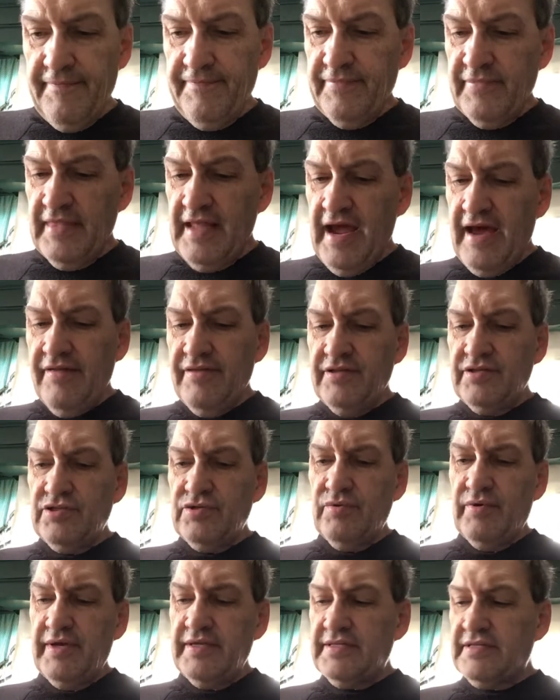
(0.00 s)
Now the
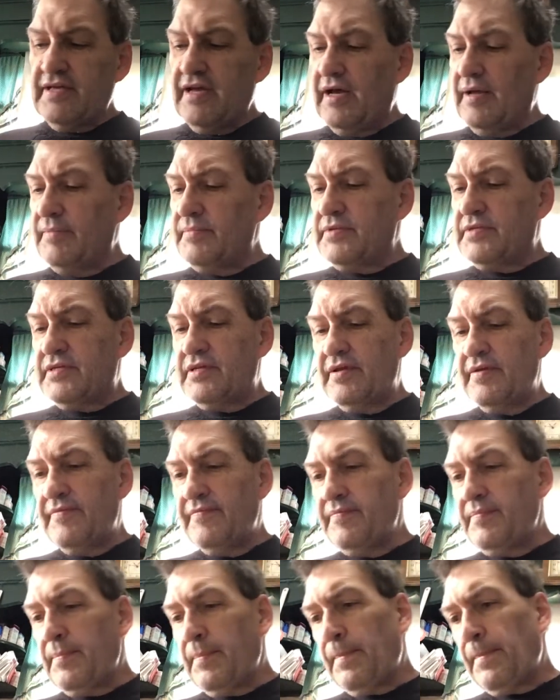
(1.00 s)
choice comes,
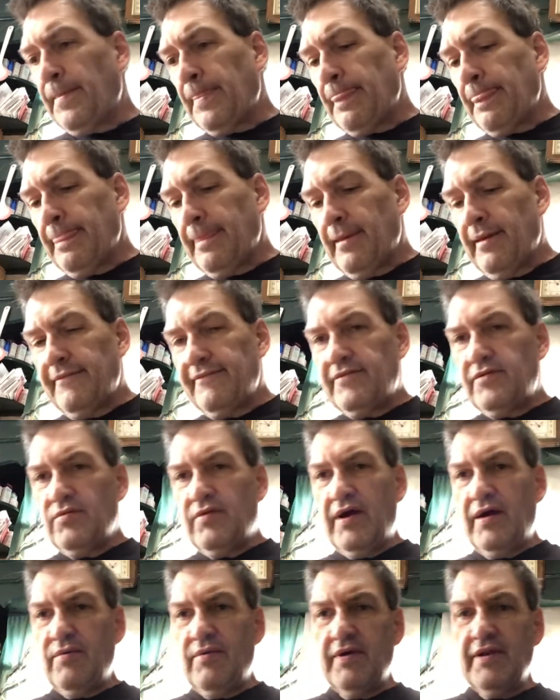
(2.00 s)
do
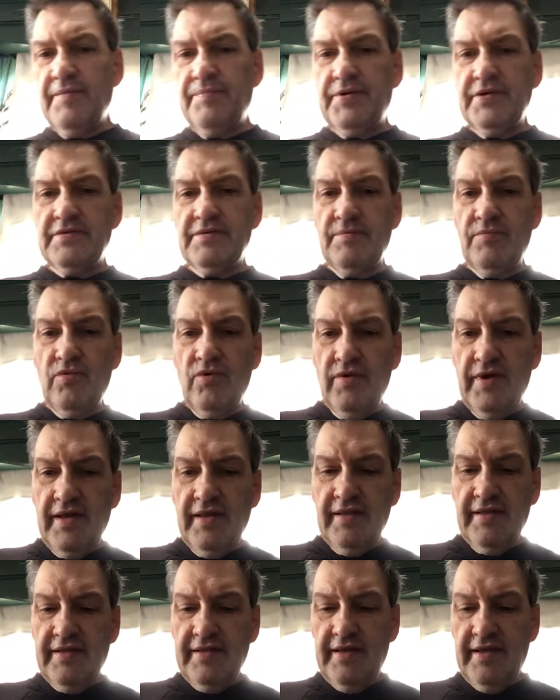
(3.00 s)
I want to put some
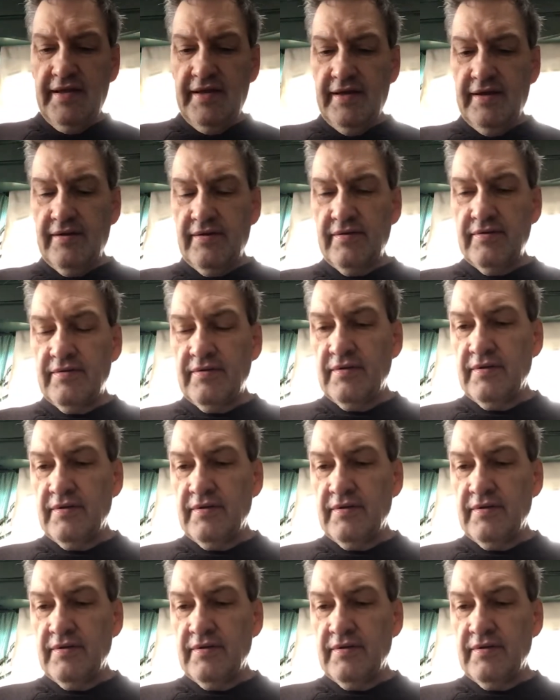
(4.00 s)
oil in here,